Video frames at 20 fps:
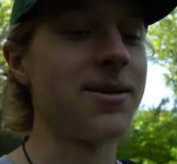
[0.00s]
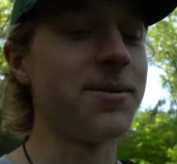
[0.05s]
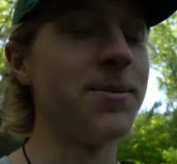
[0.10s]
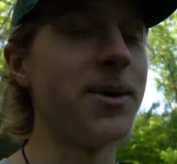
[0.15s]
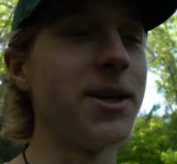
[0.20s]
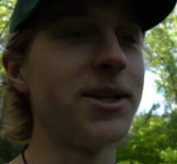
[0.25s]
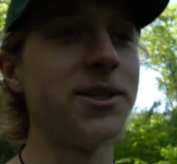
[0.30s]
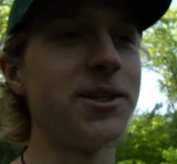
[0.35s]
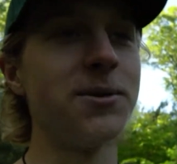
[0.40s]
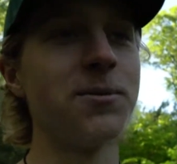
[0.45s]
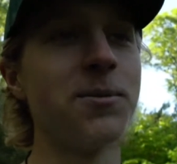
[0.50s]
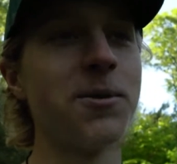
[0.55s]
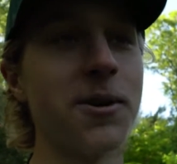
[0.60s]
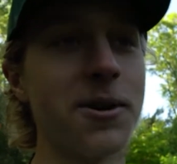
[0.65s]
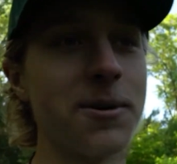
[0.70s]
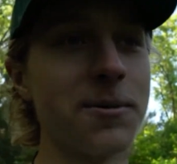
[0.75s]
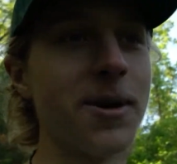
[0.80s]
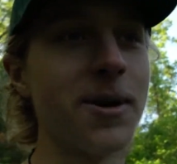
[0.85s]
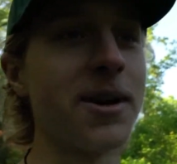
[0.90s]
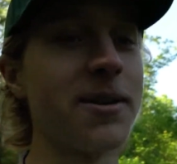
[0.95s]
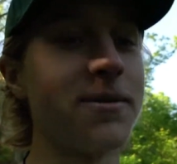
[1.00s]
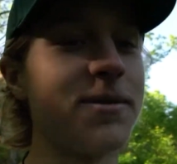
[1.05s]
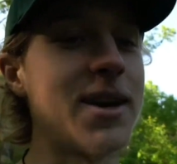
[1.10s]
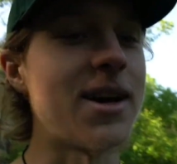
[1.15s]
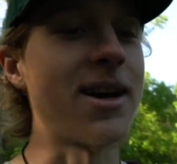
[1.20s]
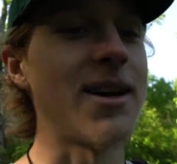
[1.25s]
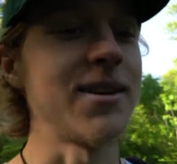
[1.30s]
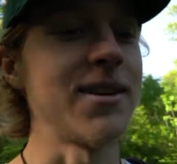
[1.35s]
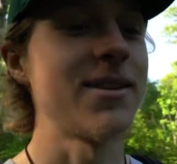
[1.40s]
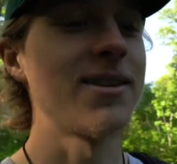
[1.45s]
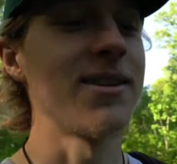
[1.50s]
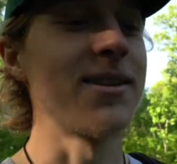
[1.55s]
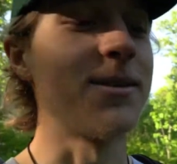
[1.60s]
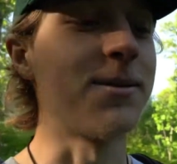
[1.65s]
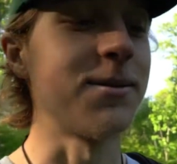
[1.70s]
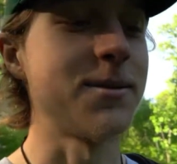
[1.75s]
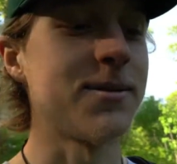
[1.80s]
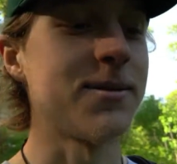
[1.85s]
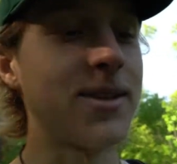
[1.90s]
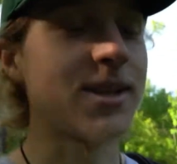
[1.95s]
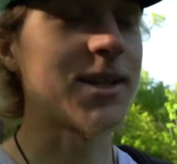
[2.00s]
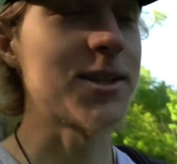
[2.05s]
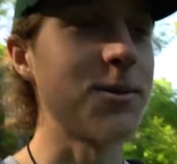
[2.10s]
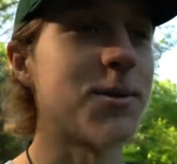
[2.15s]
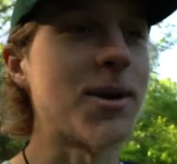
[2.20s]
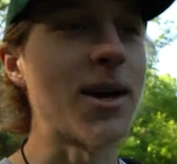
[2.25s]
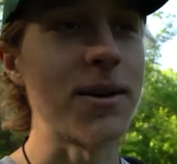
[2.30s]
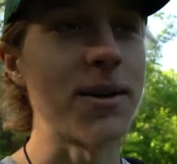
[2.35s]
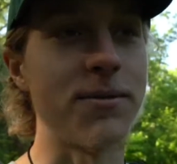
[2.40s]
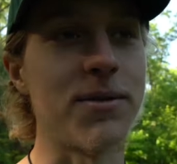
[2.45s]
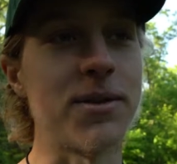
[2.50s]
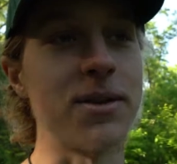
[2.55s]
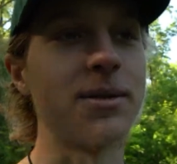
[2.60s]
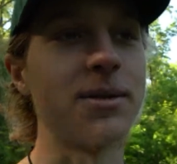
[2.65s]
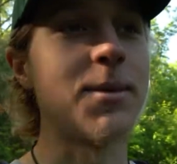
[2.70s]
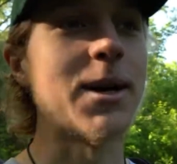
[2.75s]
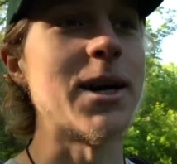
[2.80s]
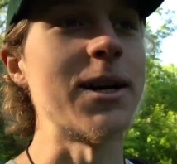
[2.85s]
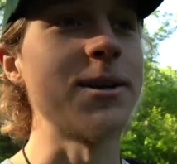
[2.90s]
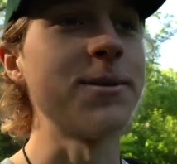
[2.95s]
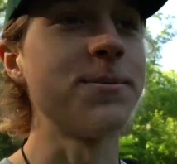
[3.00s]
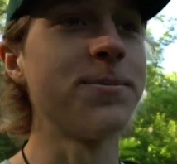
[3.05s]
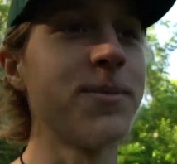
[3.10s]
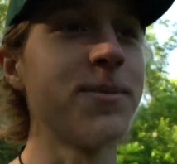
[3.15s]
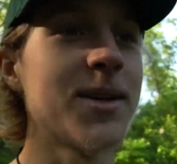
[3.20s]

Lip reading: makes you more aware of that. That's what I feel about it.